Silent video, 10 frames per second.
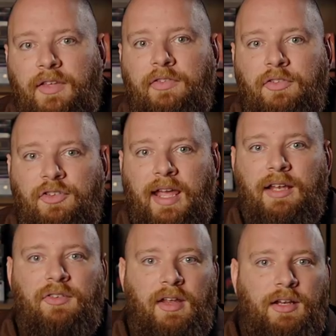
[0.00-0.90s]
This
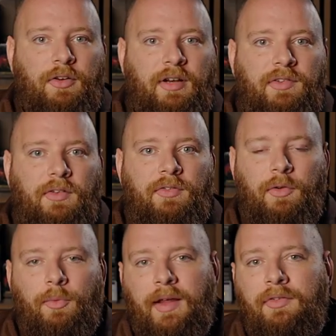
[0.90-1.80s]
change increases
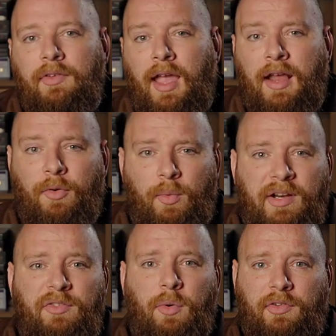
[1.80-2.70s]
the risk and
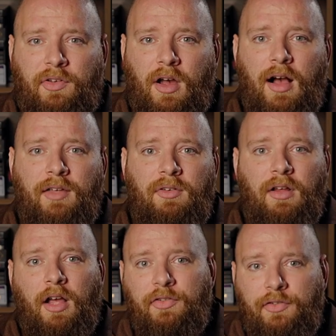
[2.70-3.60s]
resource cost
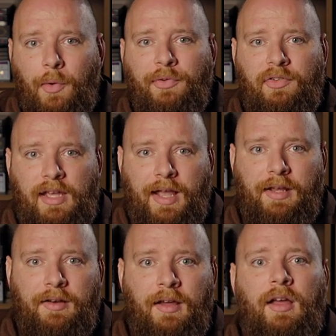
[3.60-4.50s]

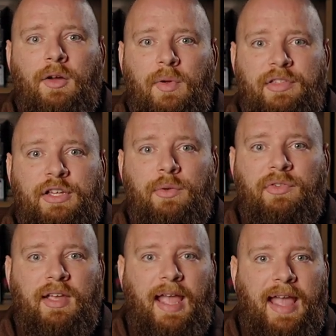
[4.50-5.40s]
associated with
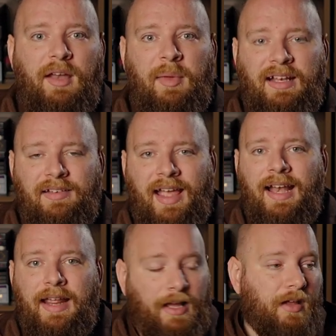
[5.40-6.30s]
using and
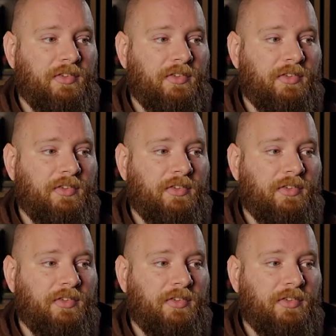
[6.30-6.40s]
maintaining a